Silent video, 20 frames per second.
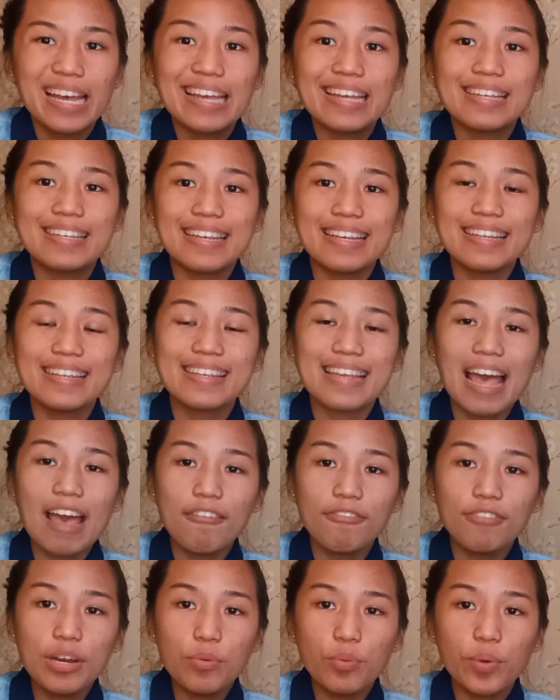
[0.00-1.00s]
Since
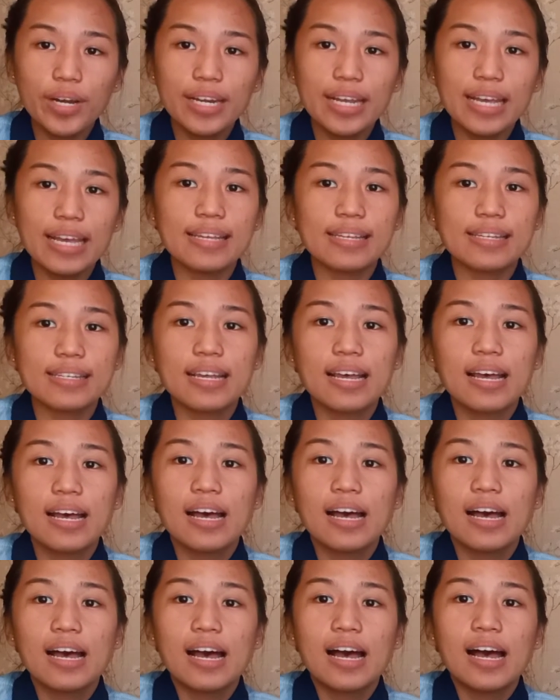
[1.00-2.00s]
everyone is
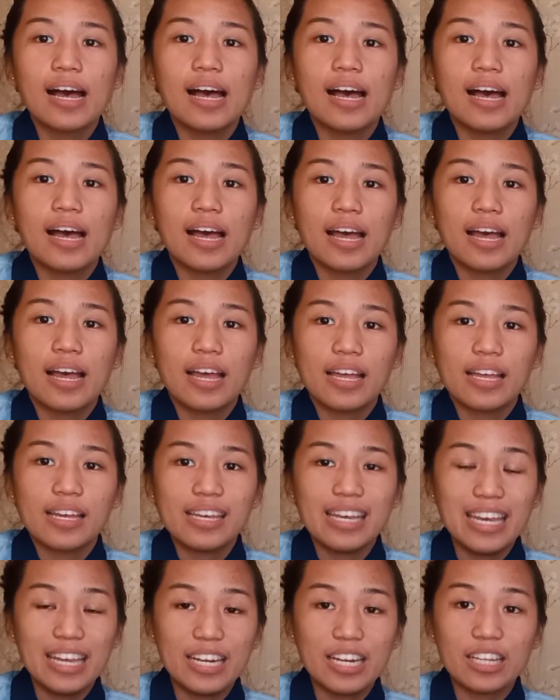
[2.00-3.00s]

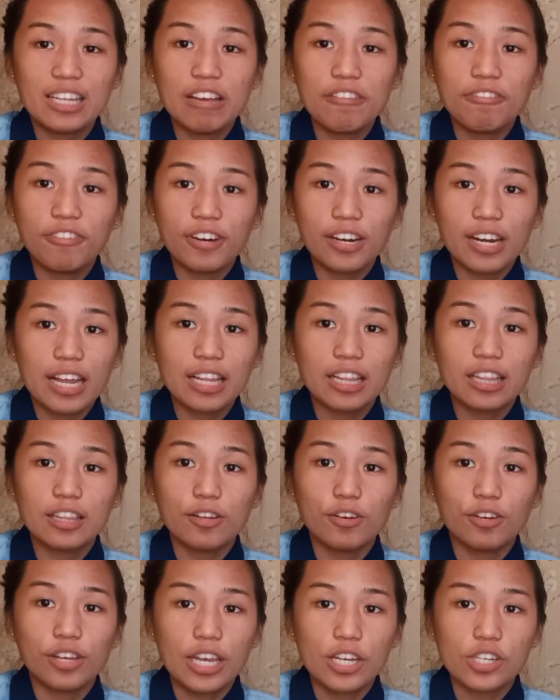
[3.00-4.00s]
in a different
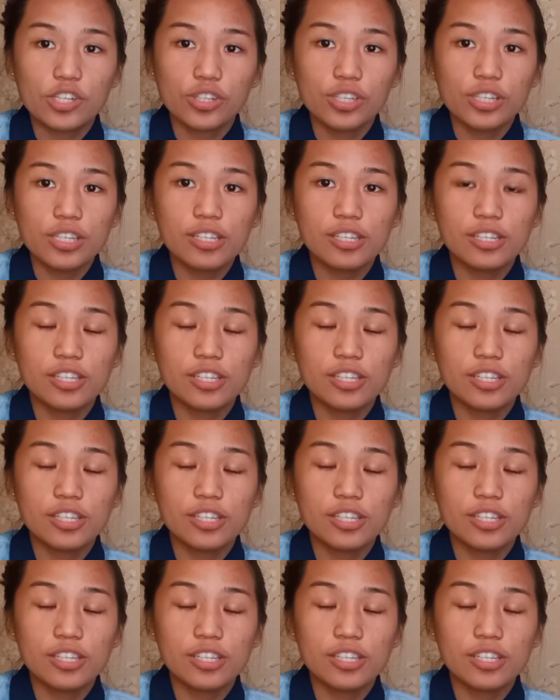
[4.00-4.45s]
locations